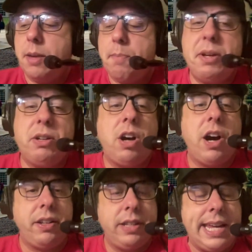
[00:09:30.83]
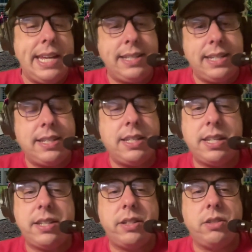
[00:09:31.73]
Bill Connolly is a
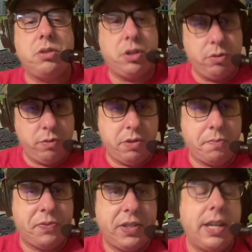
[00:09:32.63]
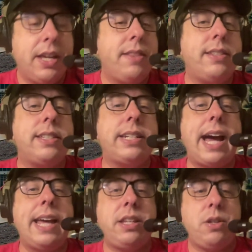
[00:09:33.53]
statistical guru. This is a
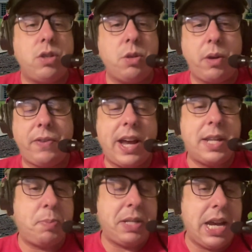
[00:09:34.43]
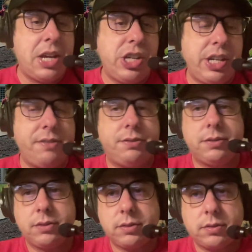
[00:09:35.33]
guy that used to work for SB Nation
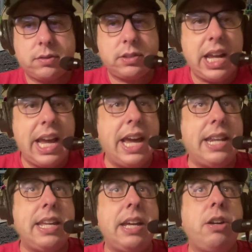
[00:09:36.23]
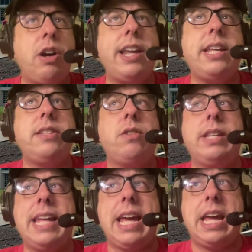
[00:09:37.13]
and got his
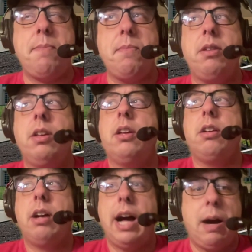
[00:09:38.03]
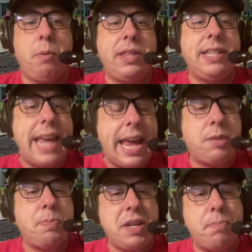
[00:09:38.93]
name with his
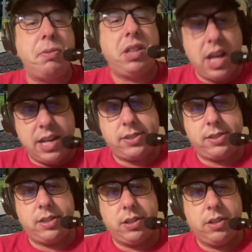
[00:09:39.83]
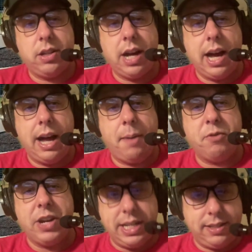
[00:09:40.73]
SP Plus
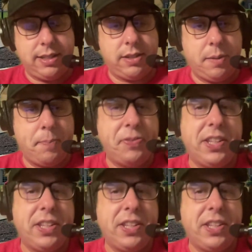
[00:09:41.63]
rating system.